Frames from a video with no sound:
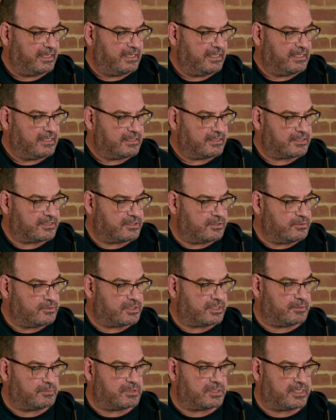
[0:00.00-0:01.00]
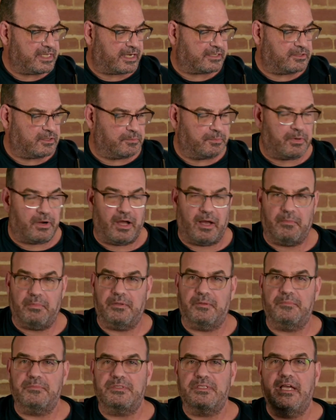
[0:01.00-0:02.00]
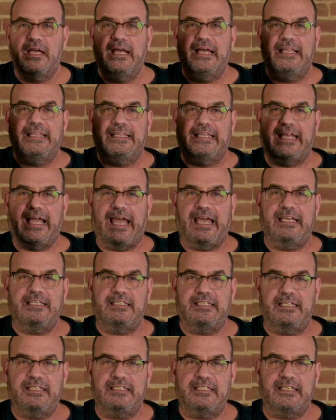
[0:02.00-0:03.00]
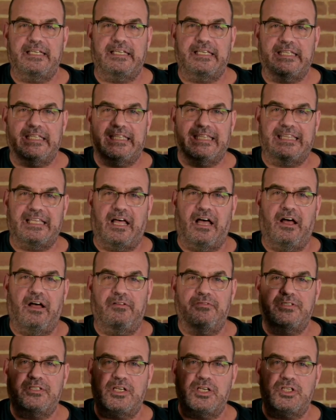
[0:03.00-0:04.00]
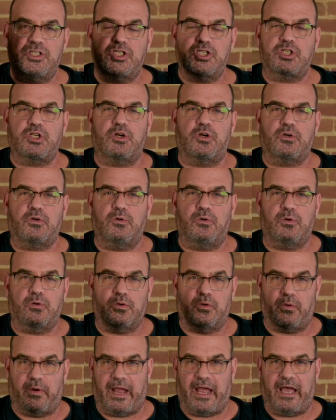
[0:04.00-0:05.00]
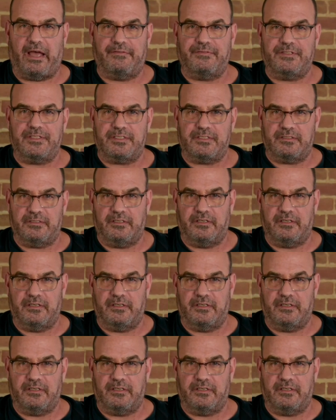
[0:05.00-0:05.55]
Let's do some sector problems. The ACT loves circle graphs.